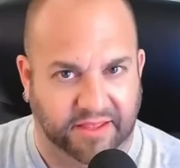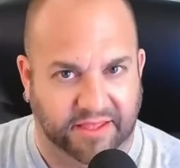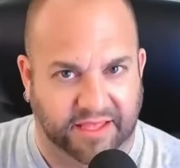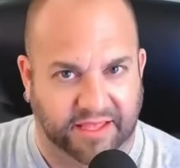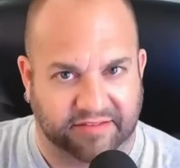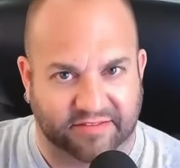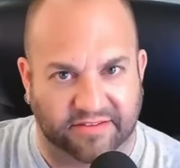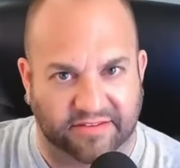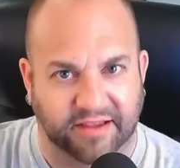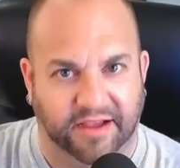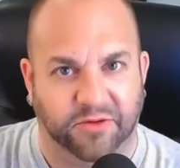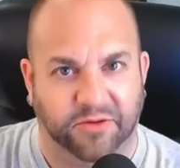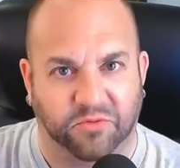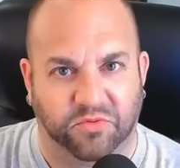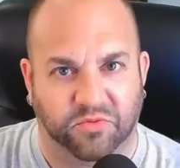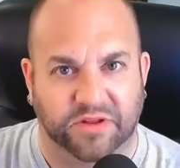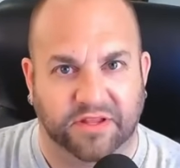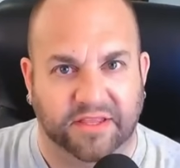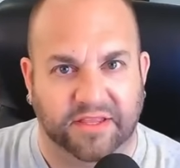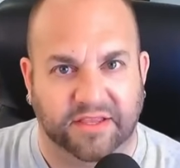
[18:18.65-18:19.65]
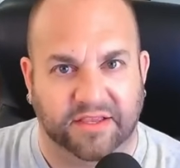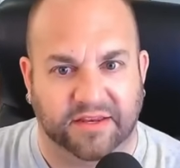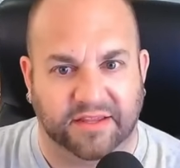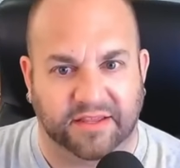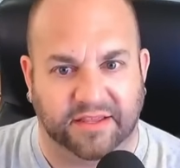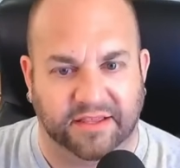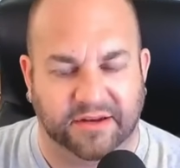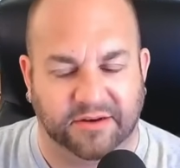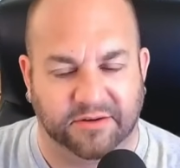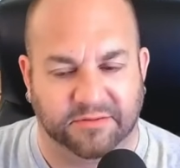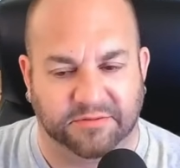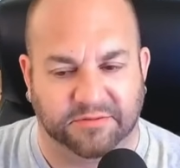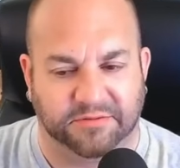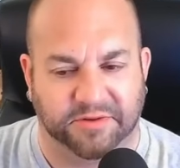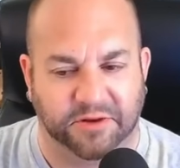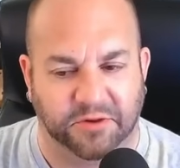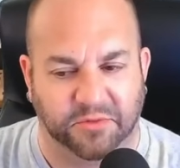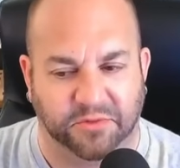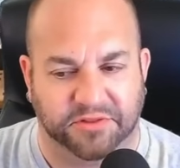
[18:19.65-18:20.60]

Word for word: it's not really going to interfere